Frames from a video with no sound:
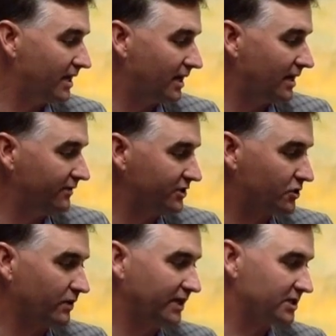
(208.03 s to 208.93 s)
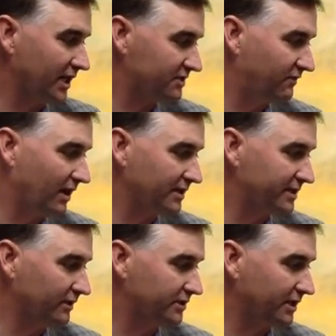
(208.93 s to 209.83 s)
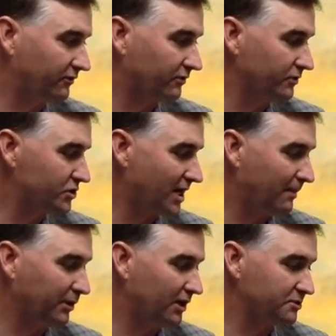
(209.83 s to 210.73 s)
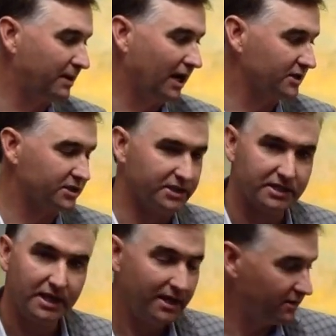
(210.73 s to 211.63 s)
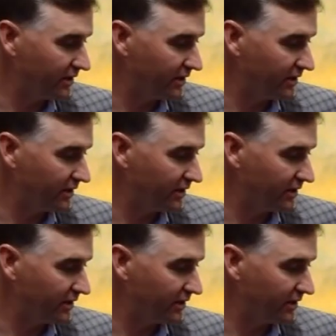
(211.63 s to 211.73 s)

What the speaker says: And this creates less volatility through stop-loss policies